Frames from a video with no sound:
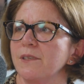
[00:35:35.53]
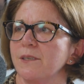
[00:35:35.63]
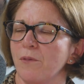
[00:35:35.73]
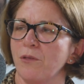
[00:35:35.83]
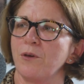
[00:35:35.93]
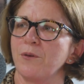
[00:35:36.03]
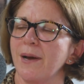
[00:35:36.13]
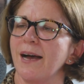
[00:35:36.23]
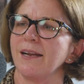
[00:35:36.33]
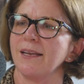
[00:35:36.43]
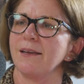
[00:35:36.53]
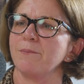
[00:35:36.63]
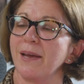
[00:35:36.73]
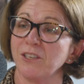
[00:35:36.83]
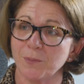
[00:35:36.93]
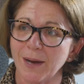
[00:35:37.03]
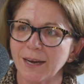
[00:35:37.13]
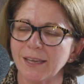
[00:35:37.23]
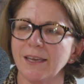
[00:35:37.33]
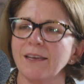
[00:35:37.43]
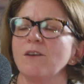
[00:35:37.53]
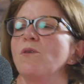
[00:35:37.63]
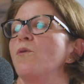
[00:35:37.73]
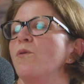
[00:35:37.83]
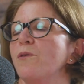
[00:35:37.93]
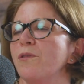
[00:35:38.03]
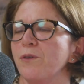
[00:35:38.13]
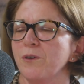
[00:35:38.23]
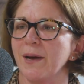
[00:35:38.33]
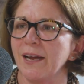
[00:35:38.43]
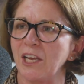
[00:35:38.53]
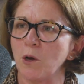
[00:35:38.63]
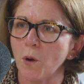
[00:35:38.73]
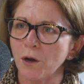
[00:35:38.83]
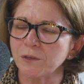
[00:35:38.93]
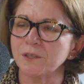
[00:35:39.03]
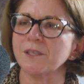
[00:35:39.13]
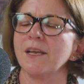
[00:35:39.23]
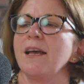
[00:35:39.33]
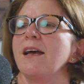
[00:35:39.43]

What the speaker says: some third-party benchmarking or third-party quotes,